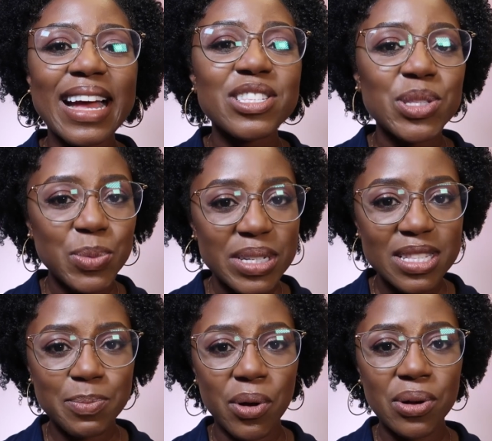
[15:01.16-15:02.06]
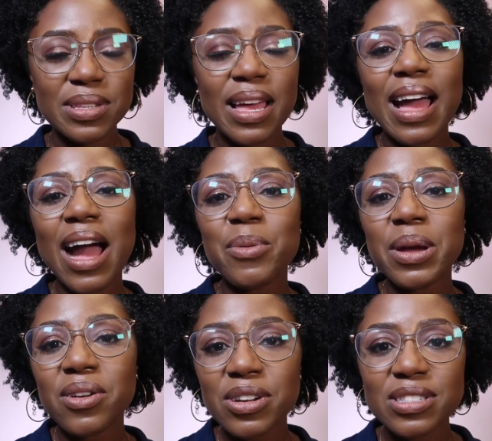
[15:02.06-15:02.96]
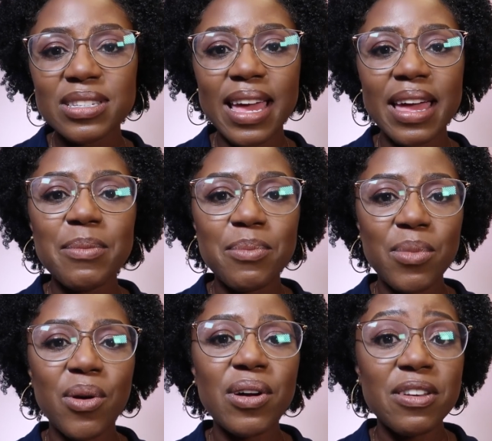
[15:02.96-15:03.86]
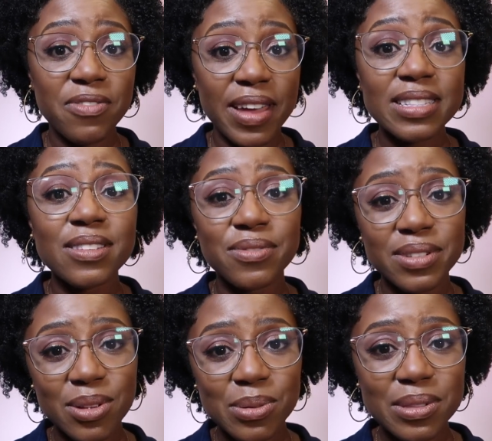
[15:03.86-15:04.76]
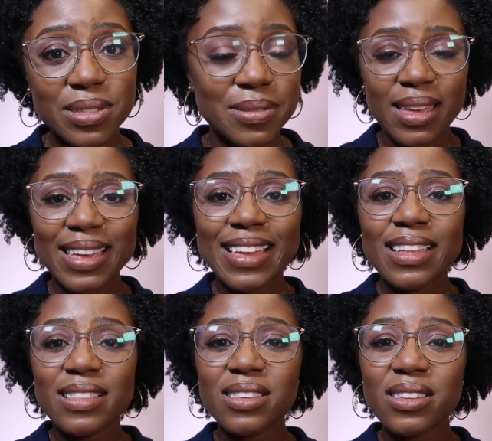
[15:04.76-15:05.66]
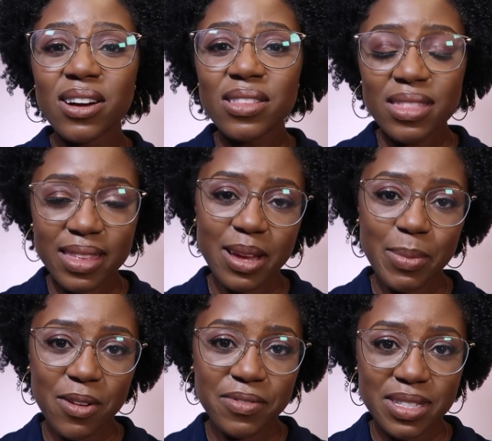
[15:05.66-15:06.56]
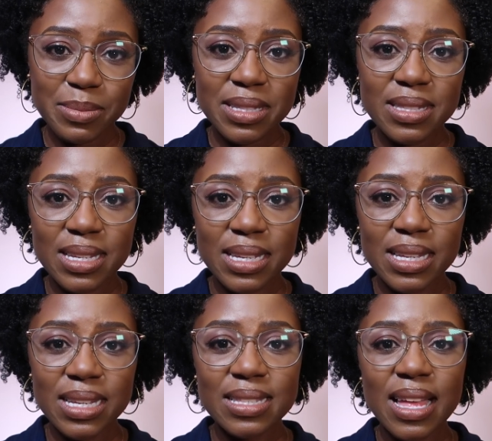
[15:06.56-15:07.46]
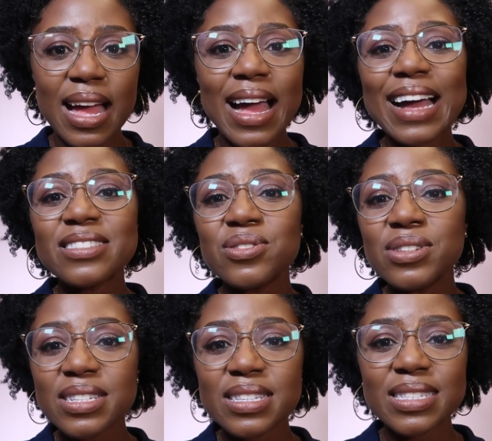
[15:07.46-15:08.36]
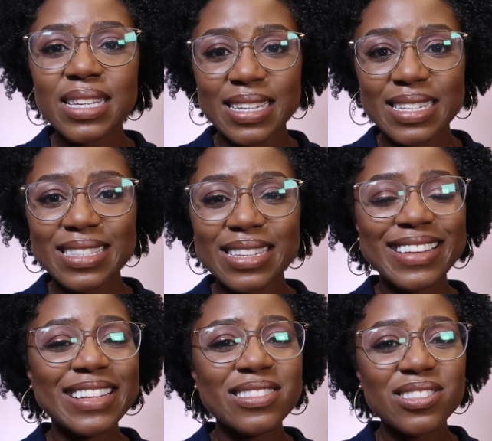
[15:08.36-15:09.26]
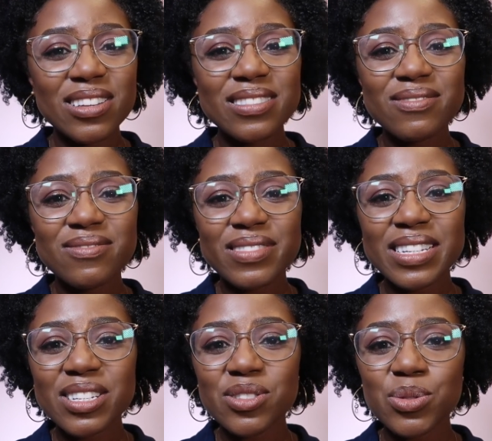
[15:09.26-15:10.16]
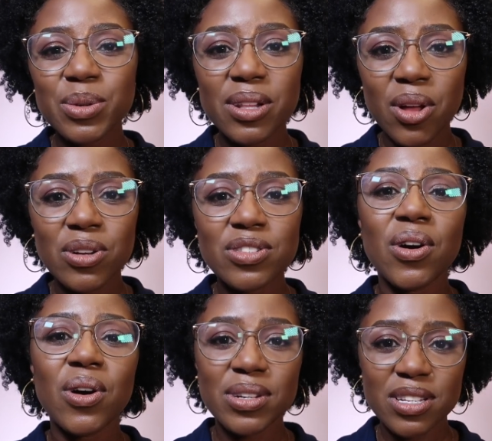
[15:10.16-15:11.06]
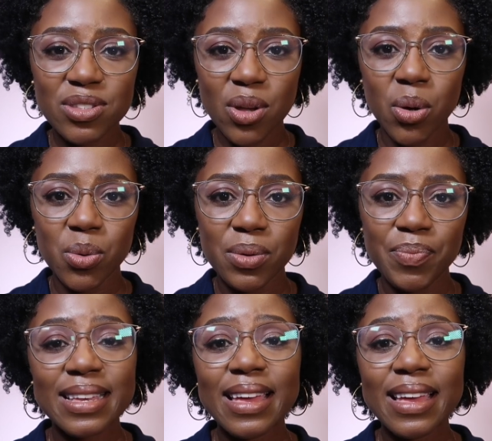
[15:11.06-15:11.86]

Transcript: that sweet spot and we're going to get more effective results. The other thing about vitamin C is that as good as it is, it doesn't really do a lot on its own.